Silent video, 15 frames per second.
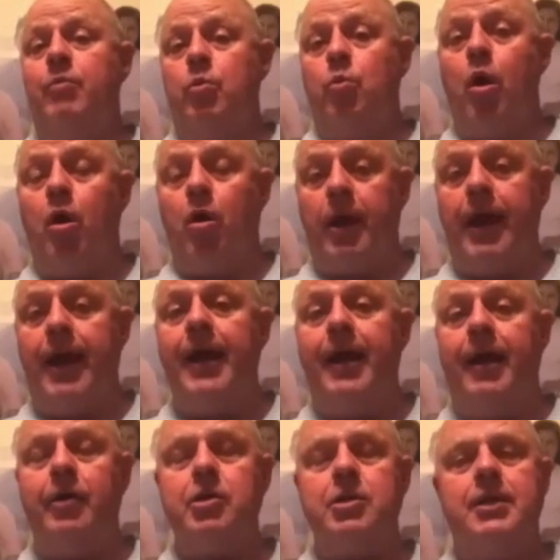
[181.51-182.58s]
walk
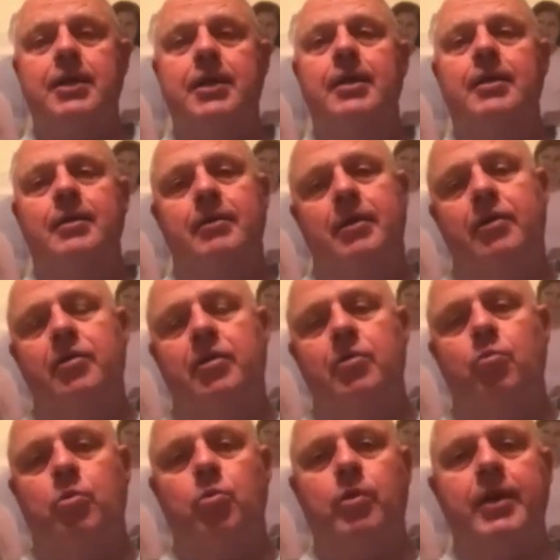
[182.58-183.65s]
out, other than
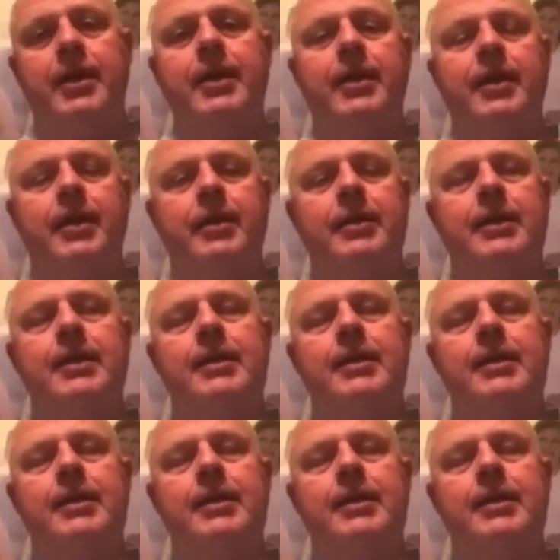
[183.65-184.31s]
when we're eating.